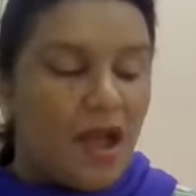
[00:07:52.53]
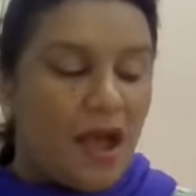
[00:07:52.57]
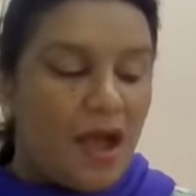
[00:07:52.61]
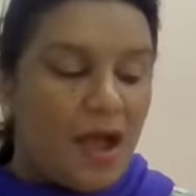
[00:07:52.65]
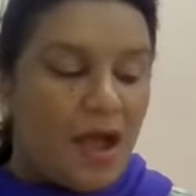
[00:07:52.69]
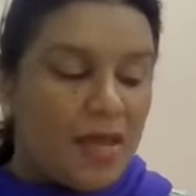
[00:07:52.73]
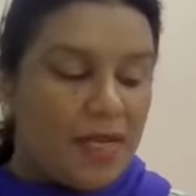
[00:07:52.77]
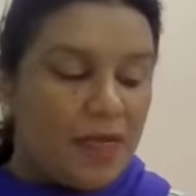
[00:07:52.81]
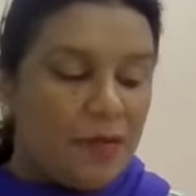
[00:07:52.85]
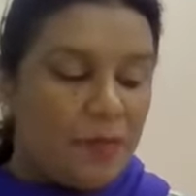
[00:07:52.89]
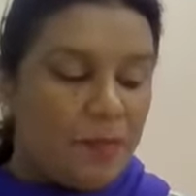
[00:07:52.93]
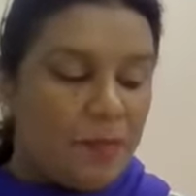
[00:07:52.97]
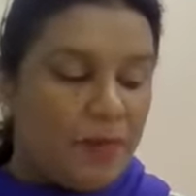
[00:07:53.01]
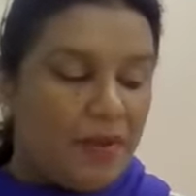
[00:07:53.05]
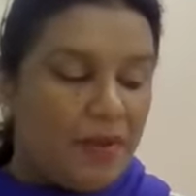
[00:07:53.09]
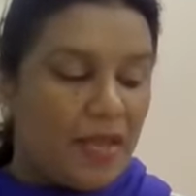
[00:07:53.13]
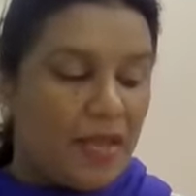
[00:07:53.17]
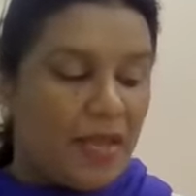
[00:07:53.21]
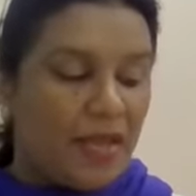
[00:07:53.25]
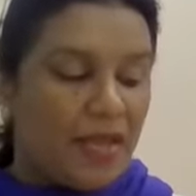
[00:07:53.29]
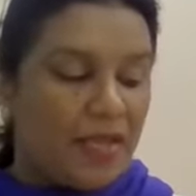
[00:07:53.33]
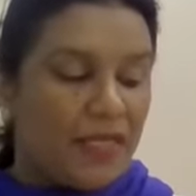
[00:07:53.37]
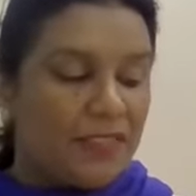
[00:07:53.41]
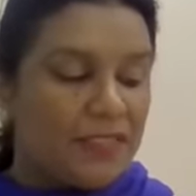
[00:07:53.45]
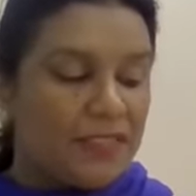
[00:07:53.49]

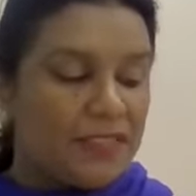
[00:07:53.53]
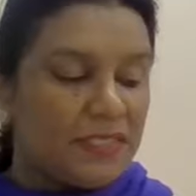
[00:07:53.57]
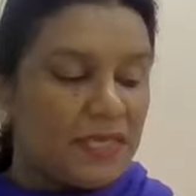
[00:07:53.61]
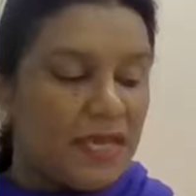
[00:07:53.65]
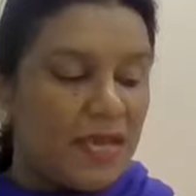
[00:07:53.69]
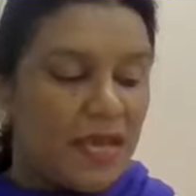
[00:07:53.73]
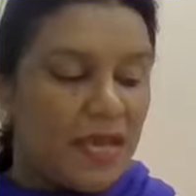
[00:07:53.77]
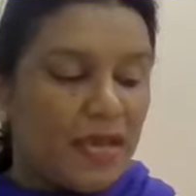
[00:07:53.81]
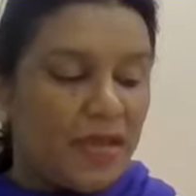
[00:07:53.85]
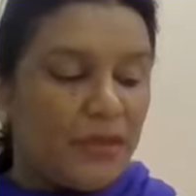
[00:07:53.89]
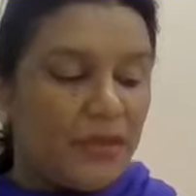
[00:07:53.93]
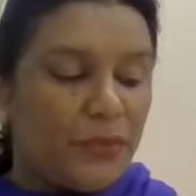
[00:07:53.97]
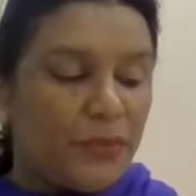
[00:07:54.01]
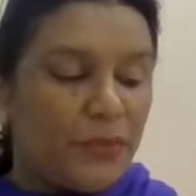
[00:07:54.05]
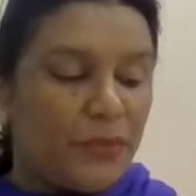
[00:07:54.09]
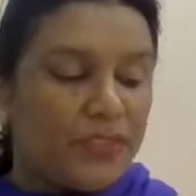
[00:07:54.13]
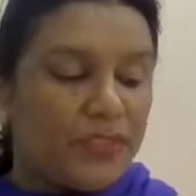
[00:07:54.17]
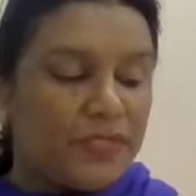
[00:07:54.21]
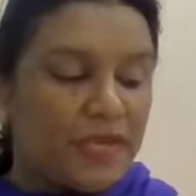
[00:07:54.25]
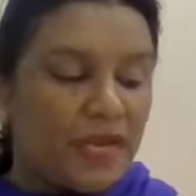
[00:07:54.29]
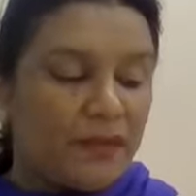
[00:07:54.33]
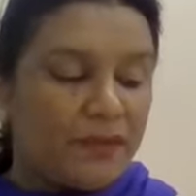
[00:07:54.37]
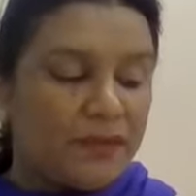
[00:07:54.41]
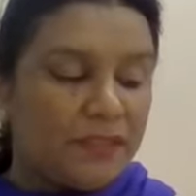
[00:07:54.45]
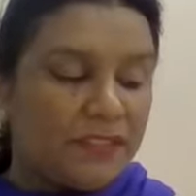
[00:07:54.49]
unplanned, and
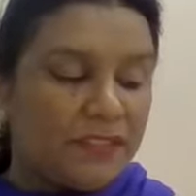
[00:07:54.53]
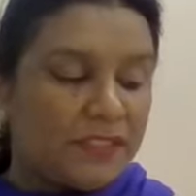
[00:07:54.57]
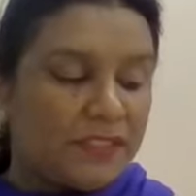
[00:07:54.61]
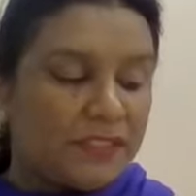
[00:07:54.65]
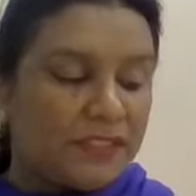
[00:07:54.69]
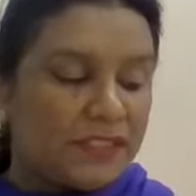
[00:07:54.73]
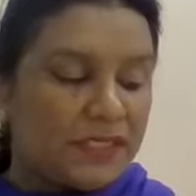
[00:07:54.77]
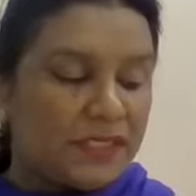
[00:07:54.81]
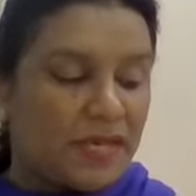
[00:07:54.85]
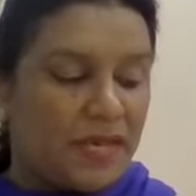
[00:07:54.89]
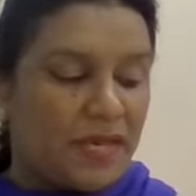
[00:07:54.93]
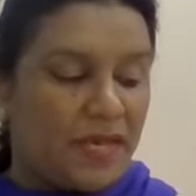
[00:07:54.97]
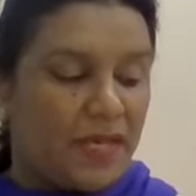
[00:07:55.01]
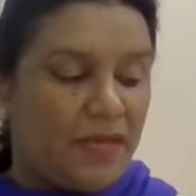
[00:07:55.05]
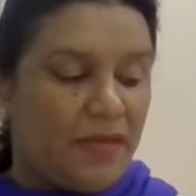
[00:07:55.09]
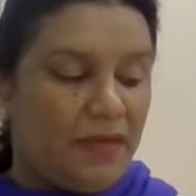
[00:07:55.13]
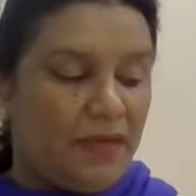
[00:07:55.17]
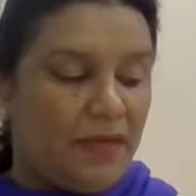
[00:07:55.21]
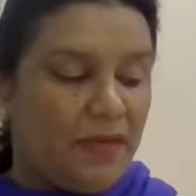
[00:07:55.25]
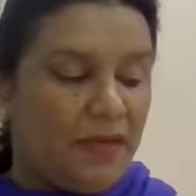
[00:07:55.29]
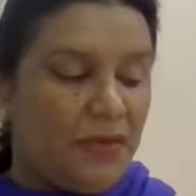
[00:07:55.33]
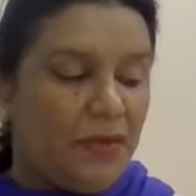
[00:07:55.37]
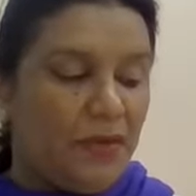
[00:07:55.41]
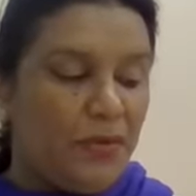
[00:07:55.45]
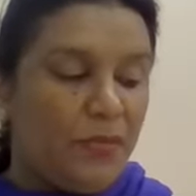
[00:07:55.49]
without style